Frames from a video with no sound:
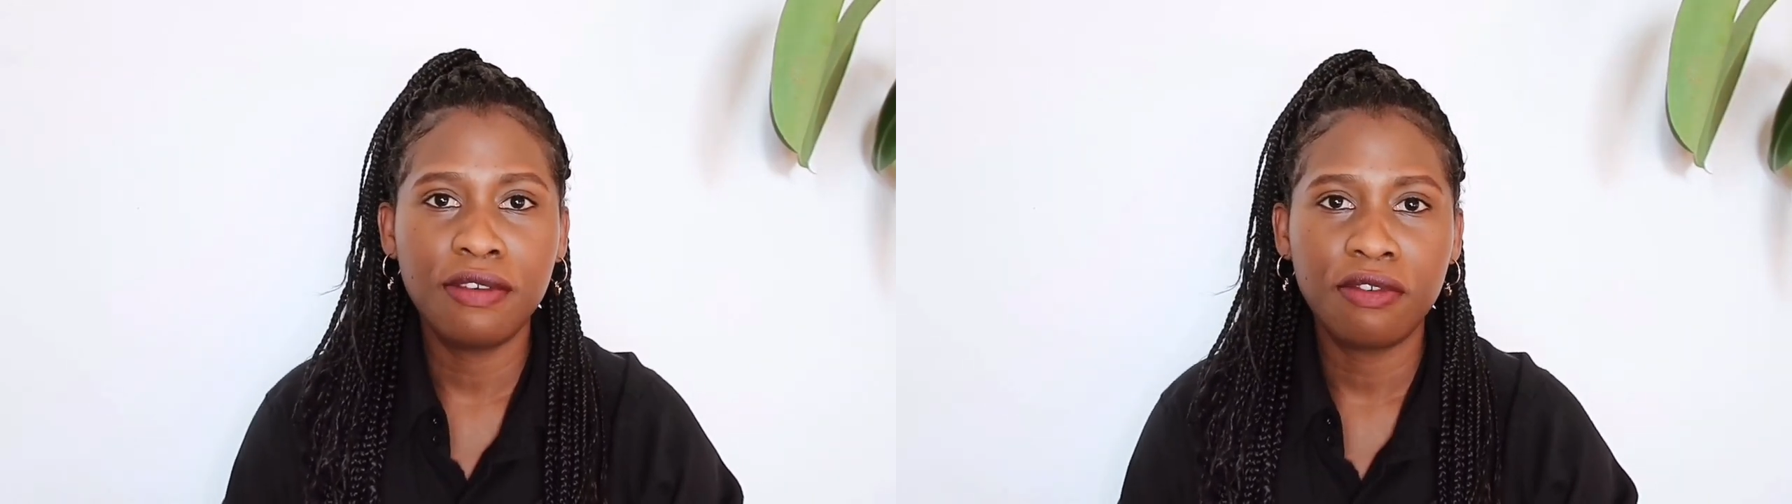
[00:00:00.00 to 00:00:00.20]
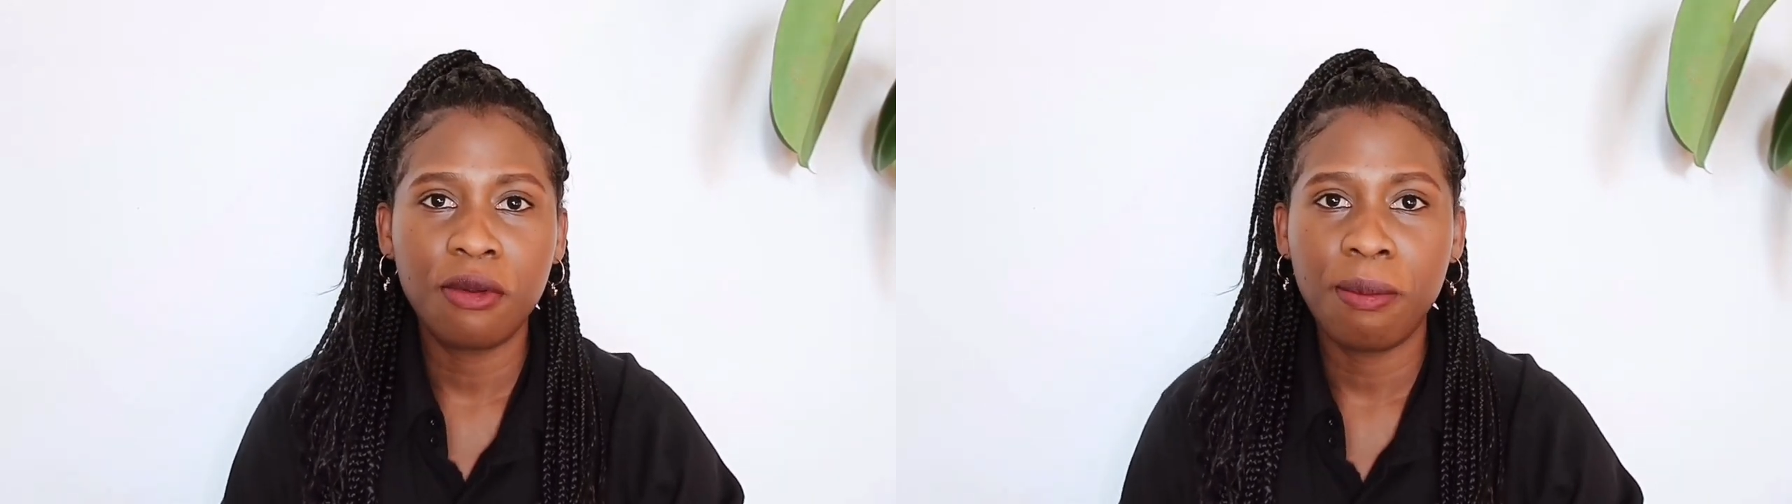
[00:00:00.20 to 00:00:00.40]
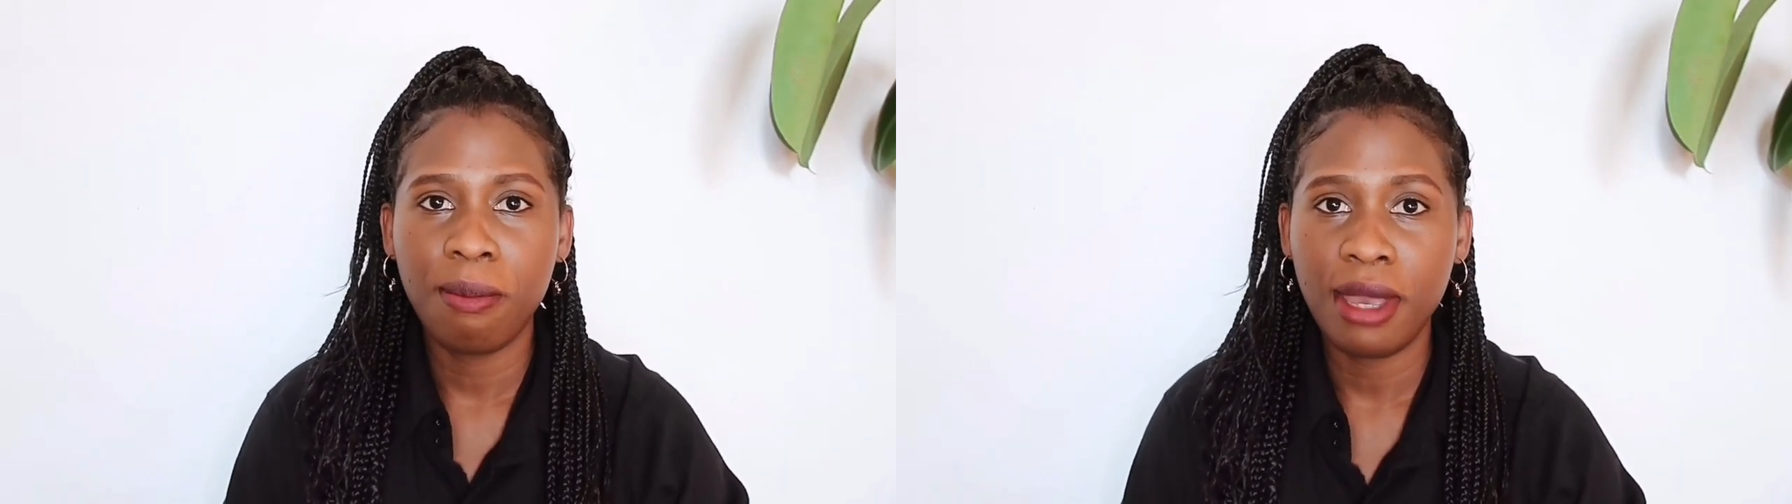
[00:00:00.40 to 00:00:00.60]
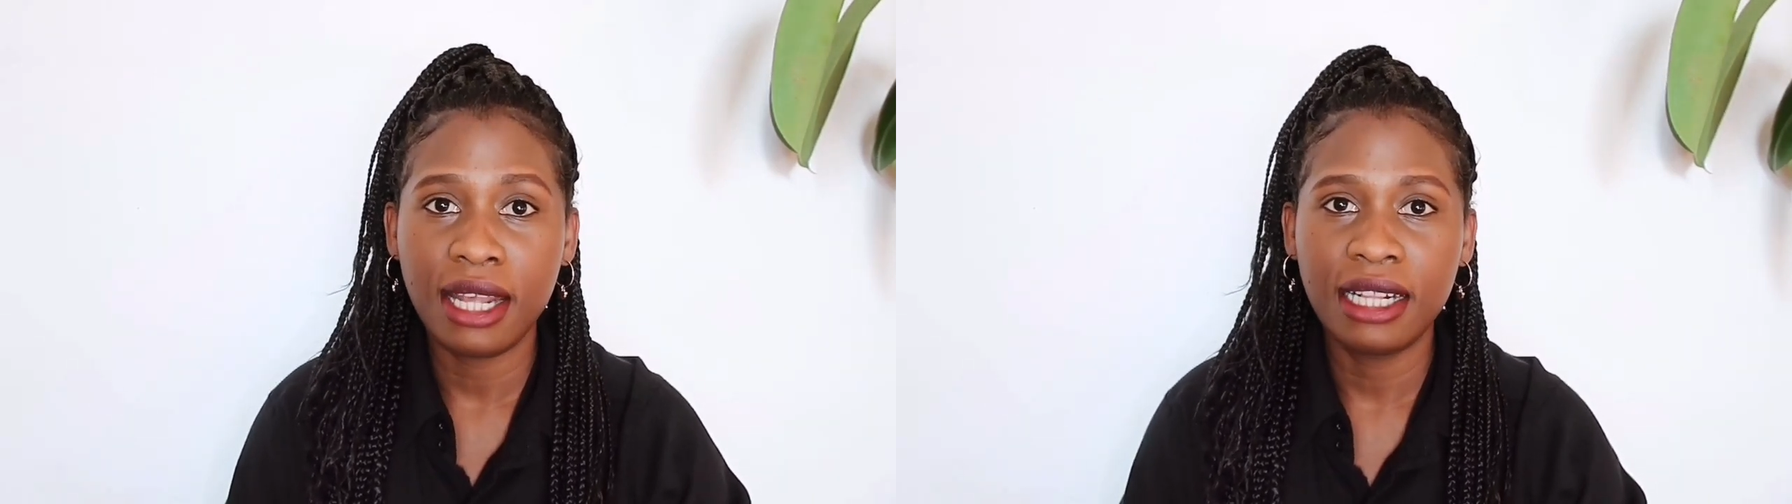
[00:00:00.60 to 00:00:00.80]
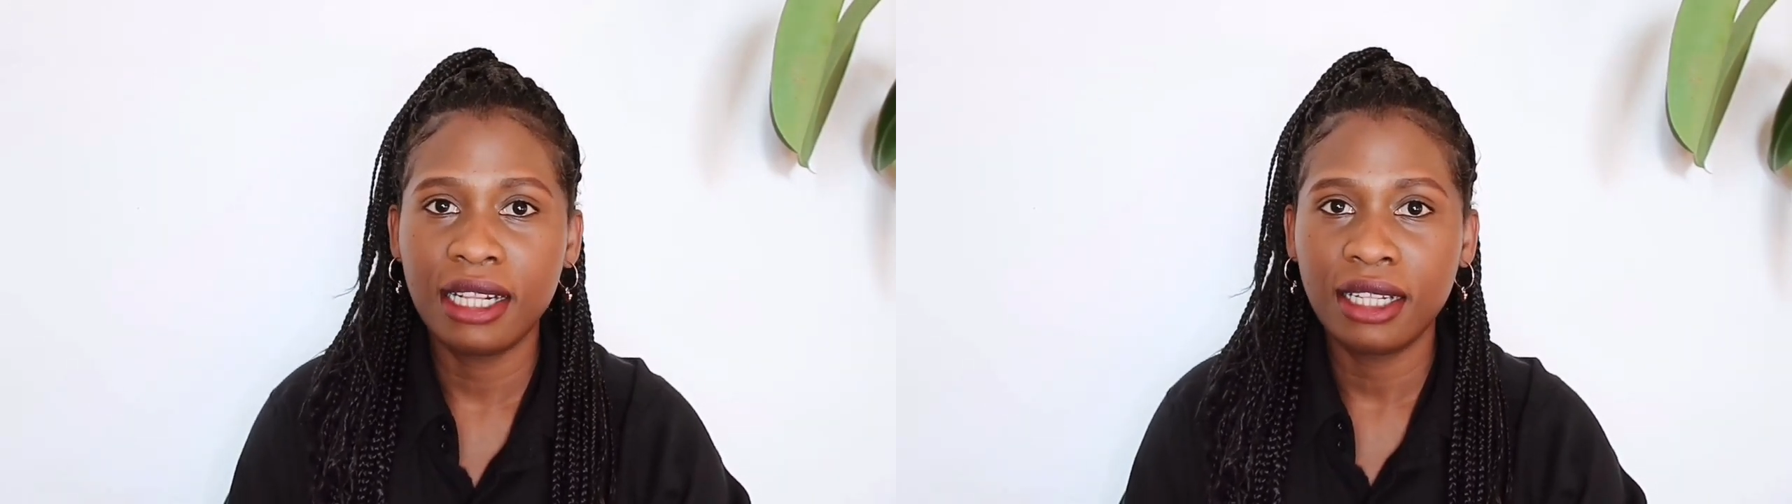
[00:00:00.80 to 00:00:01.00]
for
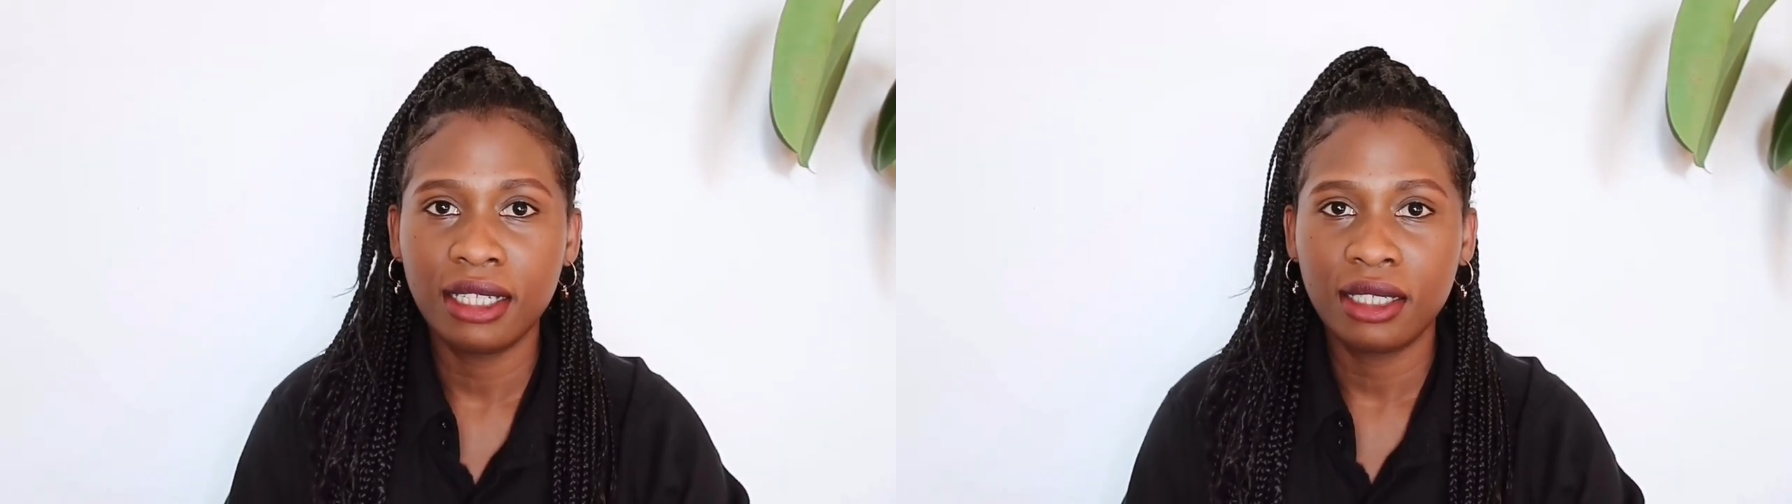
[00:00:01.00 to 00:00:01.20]
men.